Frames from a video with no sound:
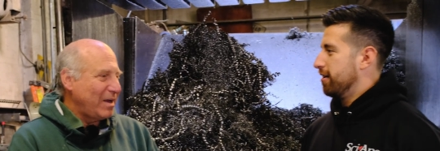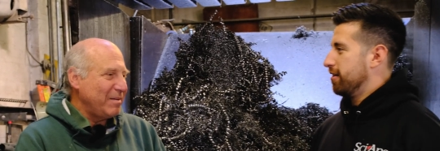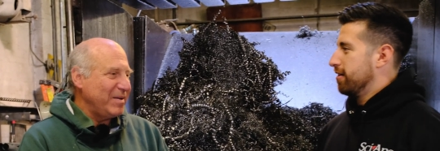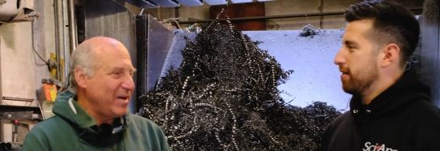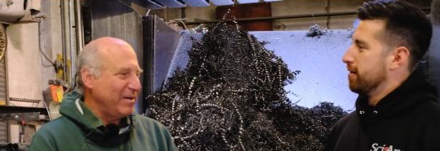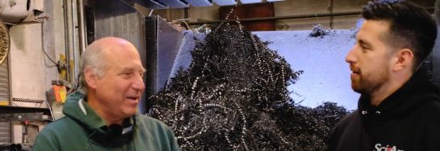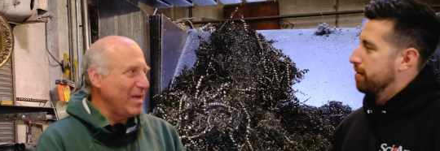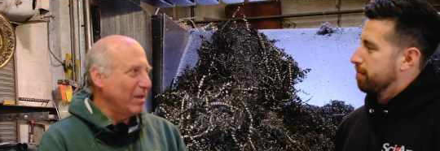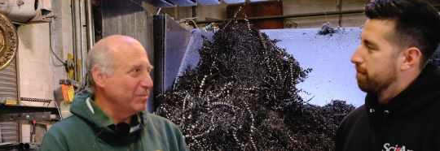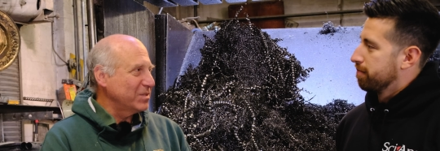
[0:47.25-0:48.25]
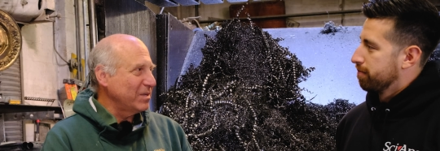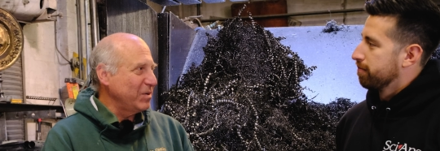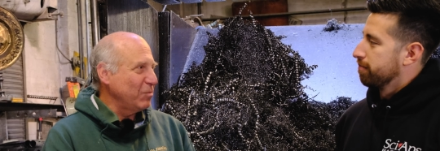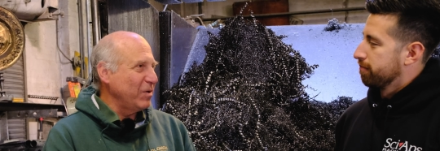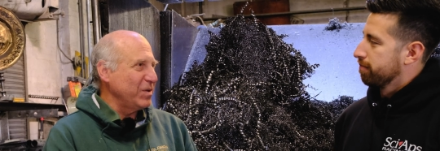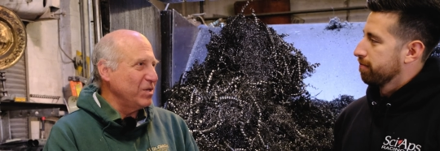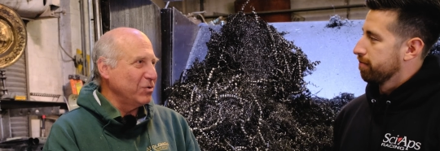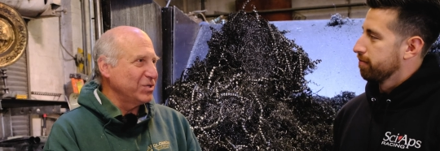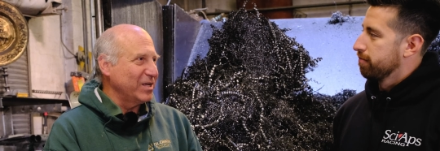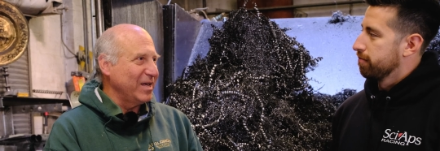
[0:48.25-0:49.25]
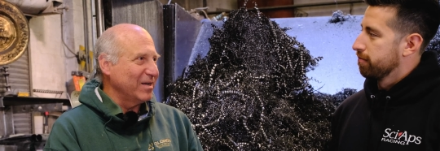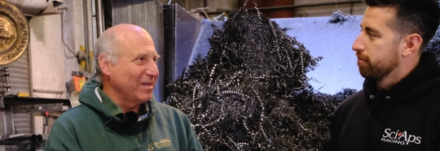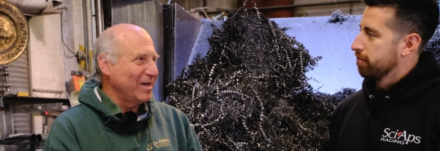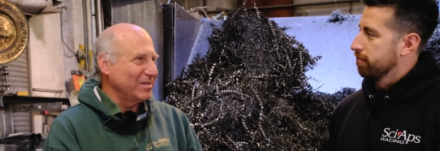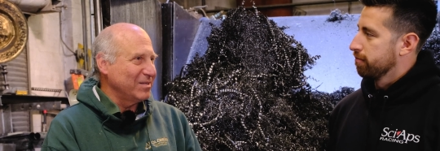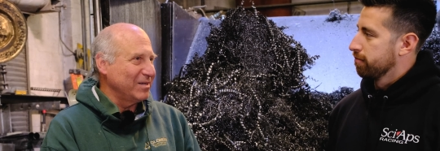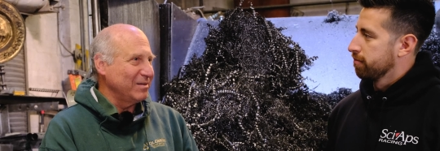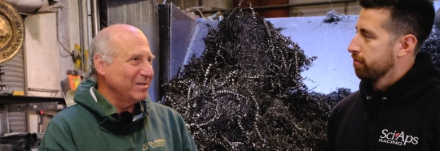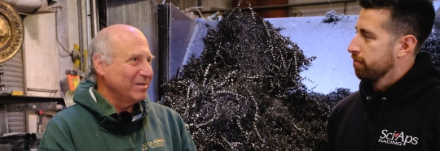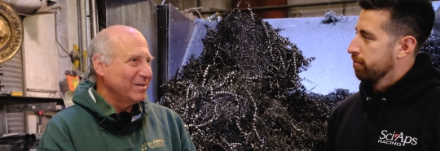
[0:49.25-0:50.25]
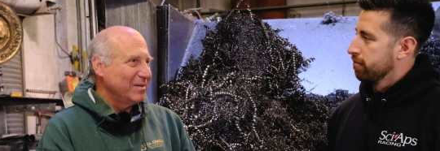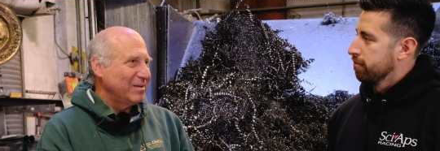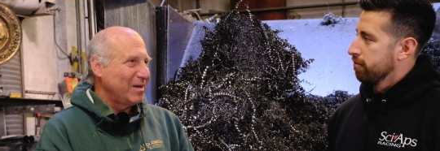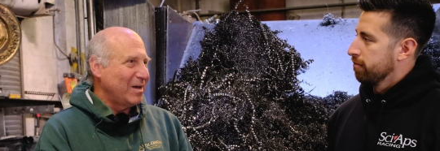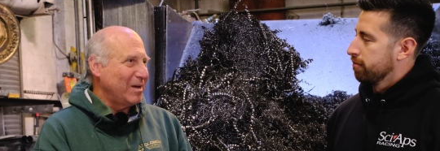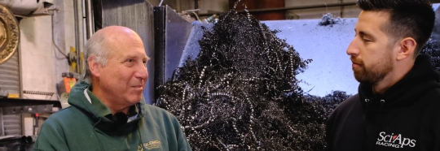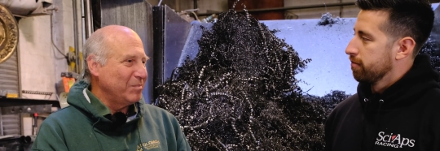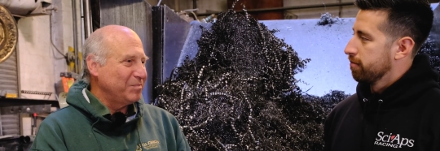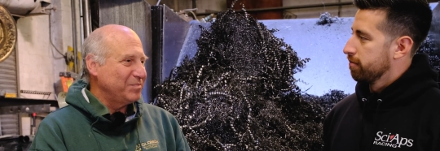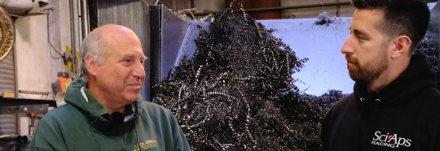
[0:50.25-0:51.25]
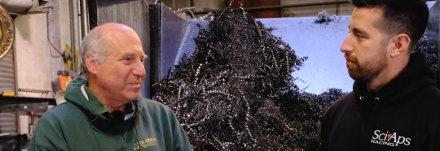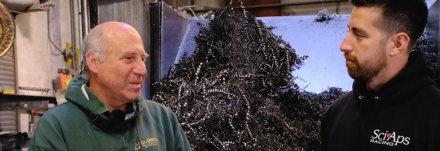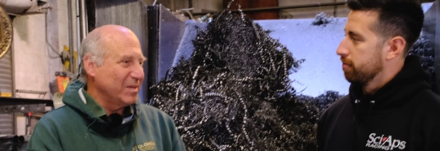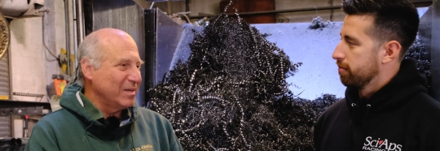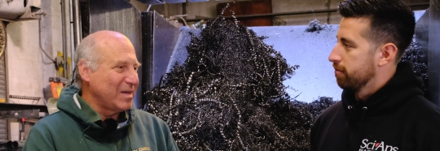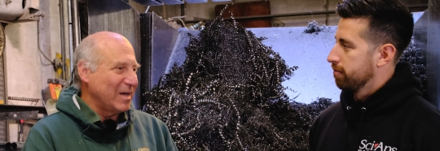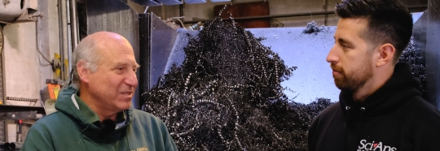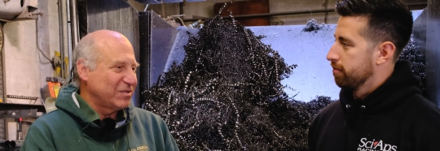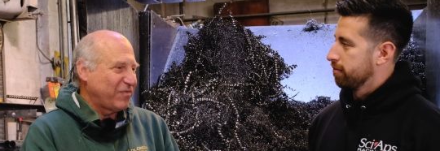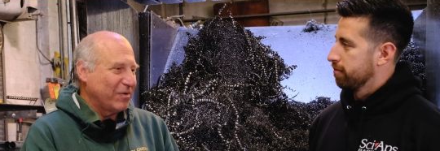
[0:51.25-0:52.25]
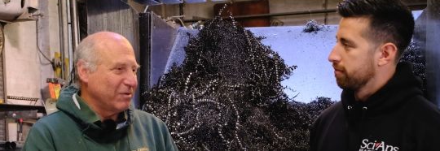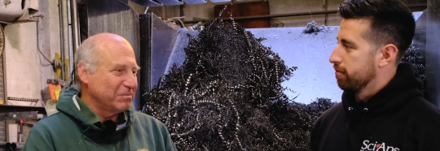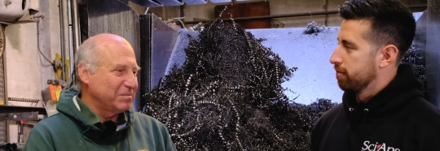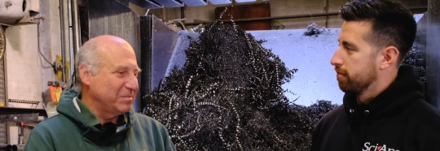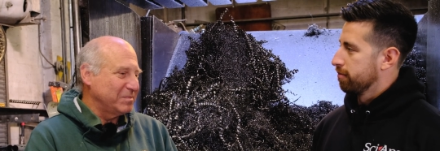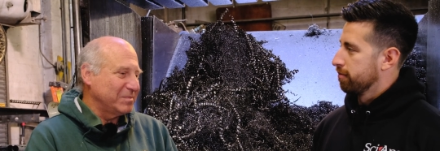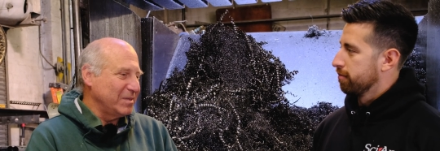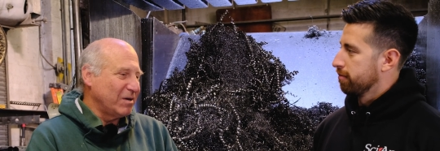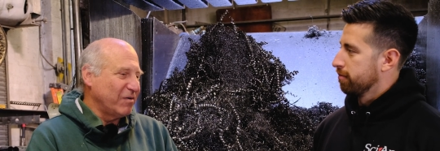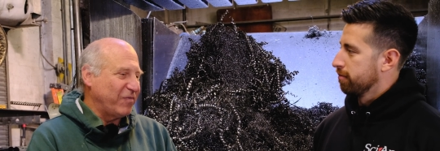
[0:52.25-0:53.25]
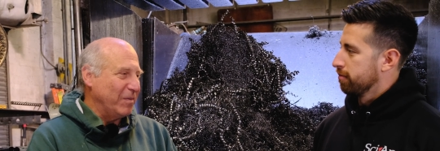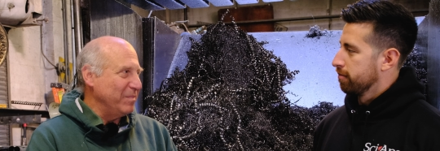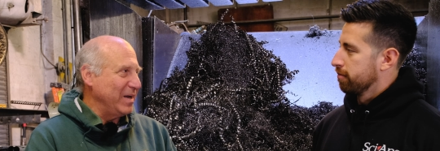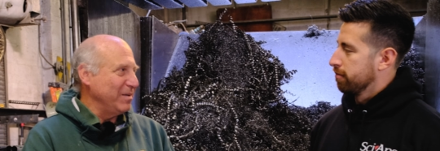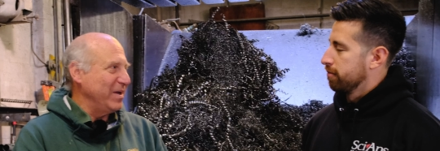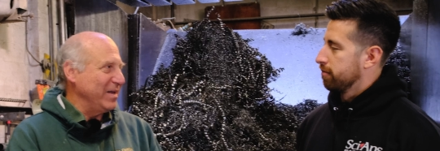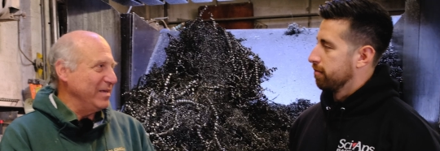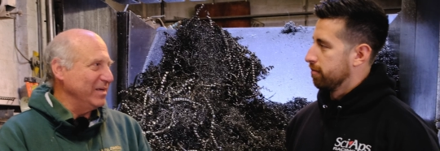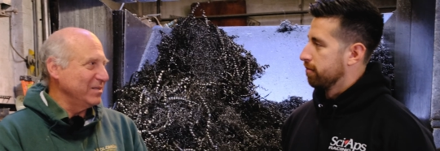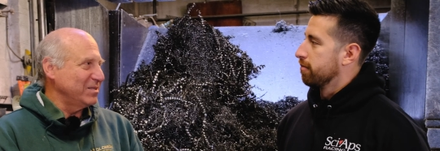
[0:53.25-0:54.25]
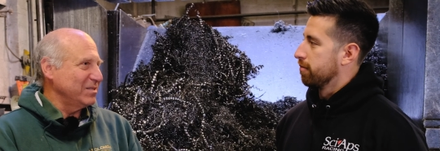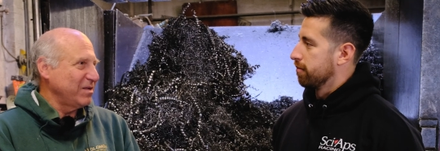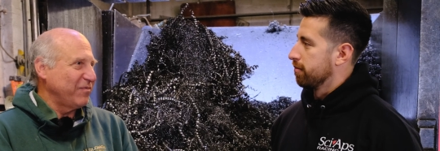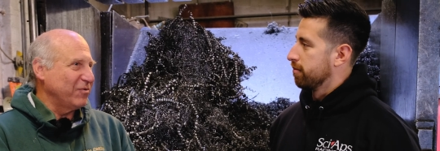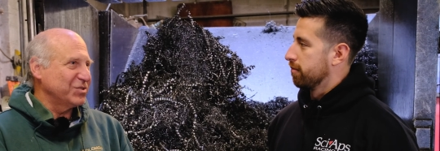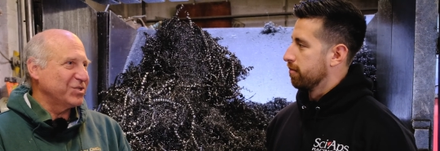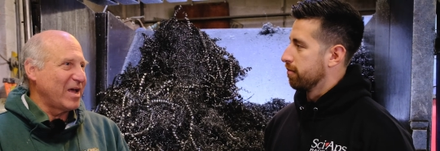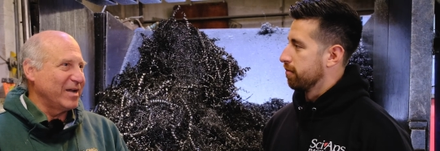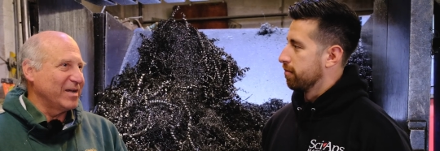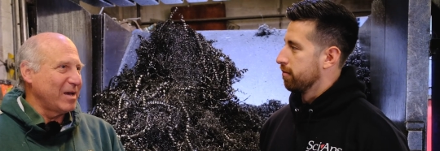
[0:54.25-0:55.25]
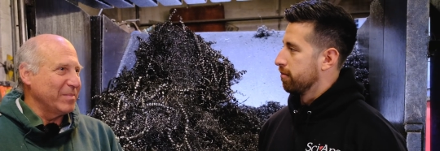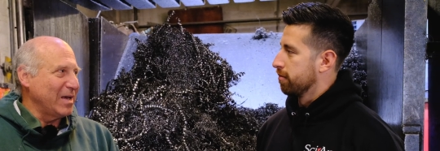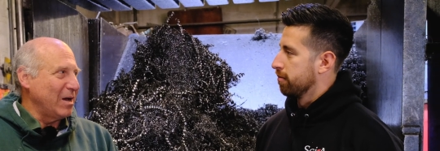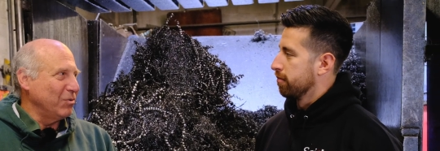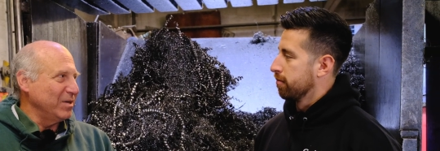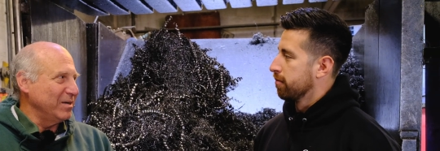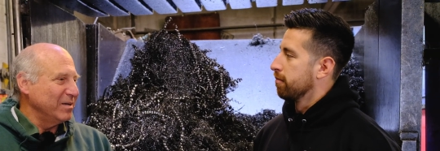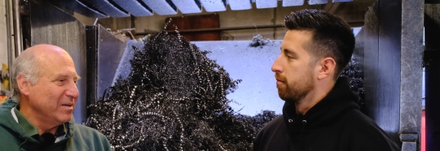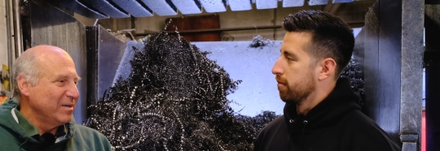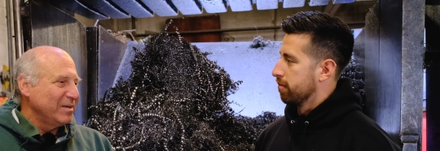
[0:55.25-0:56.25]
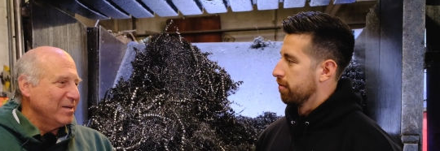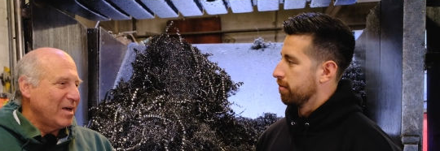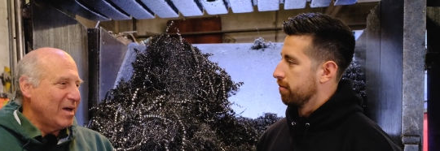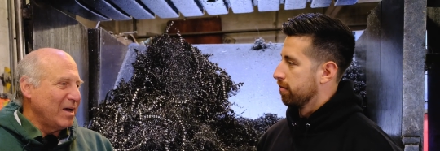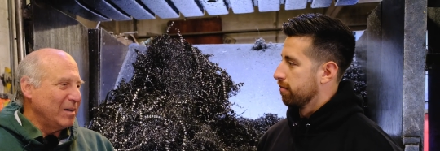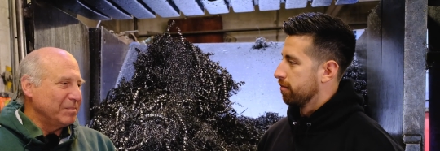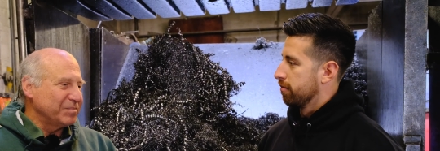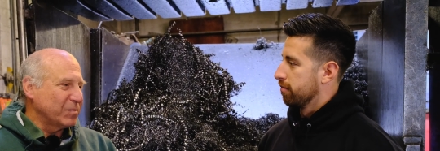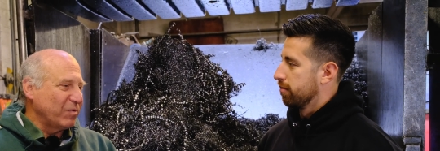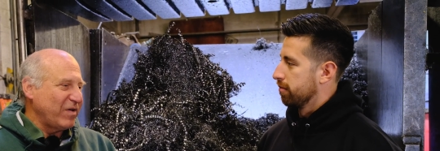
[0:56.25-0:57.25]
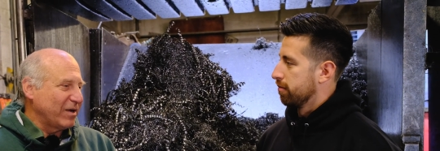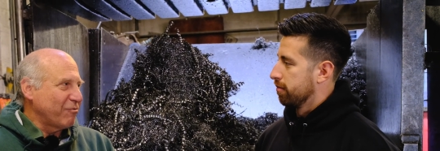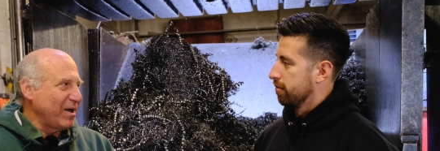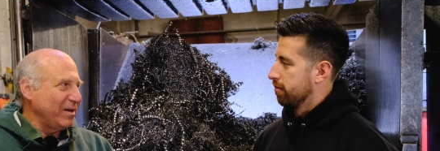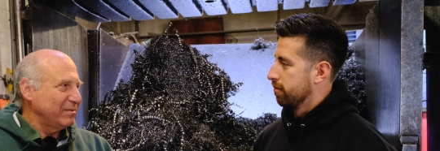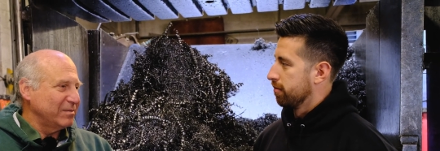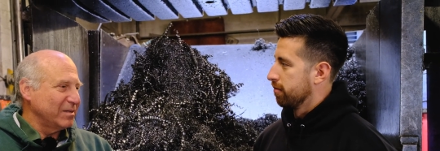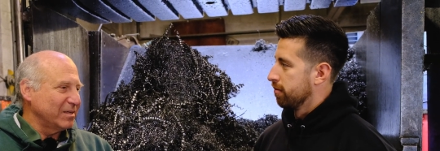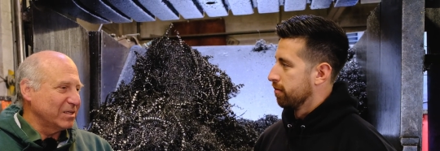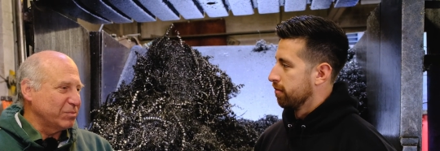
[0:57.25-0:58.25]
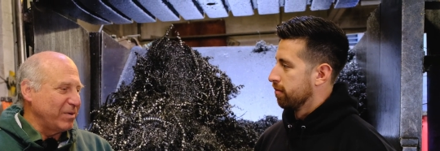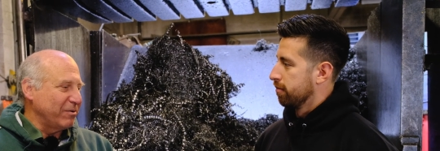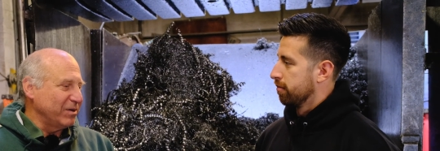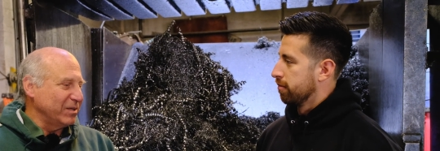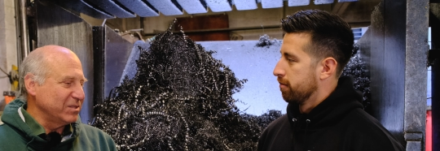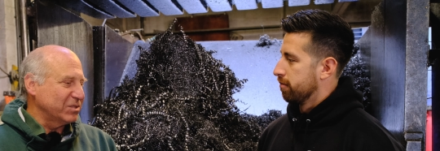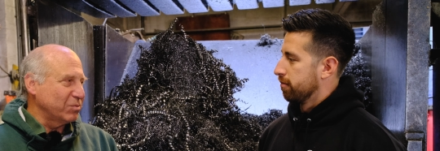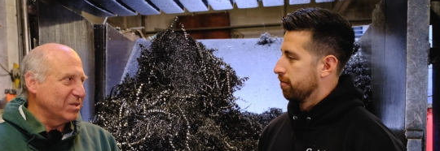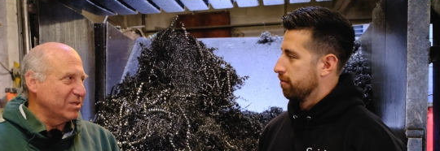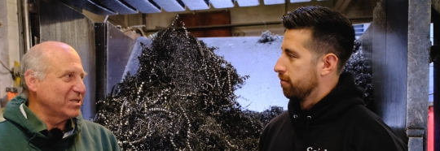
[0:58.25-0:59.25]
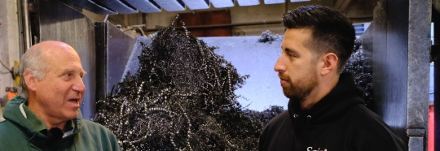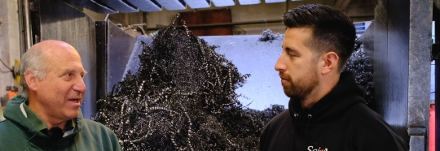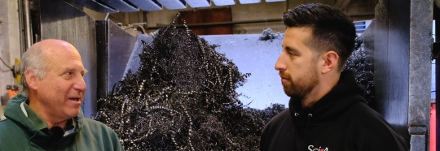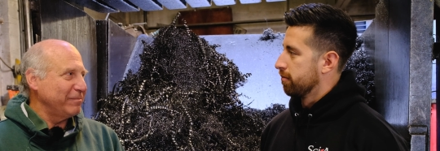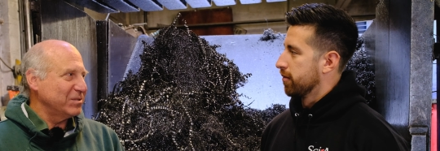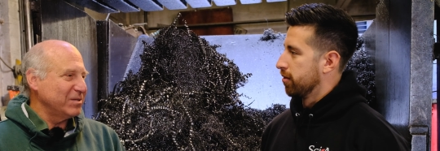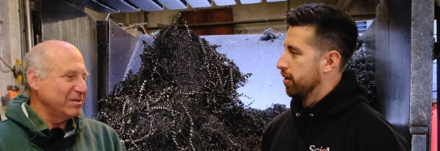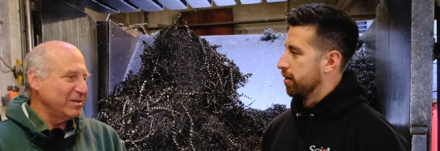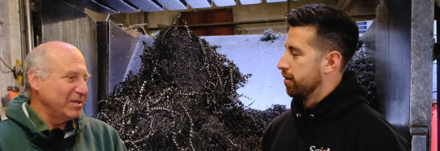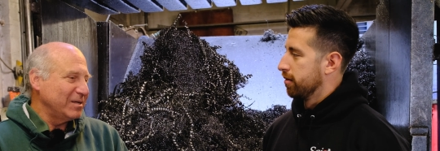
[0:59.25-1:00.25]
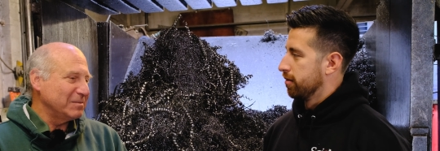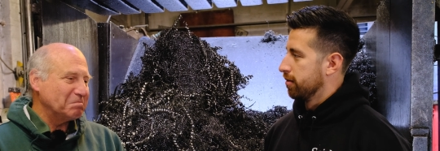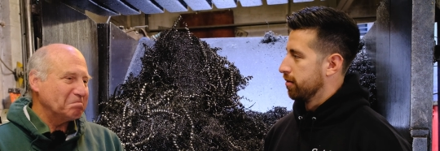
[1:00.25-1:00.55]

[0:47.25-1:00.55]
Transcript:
Speaker 1: I, and it helps. I mean, we've been using analyzing um, guns for you know for many many years since they first started coming out, and um, we've had great uh, experience with the SciAps, and right. uh,